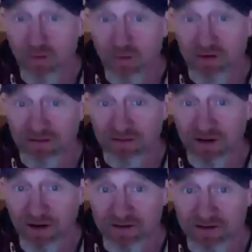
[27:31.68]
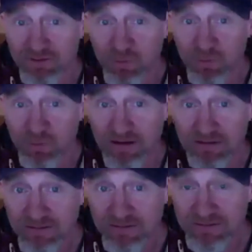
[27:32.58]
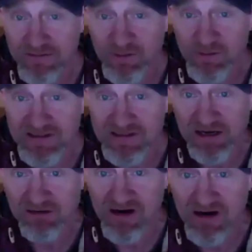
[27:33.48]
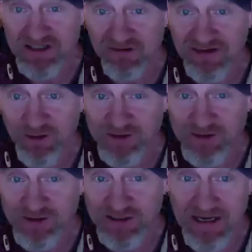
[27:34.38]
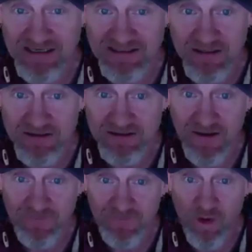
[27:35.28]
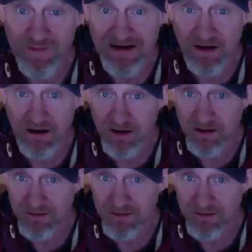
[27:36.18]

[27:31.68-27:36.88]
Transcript: who's being, shall we say, irrationally logical, as some women are,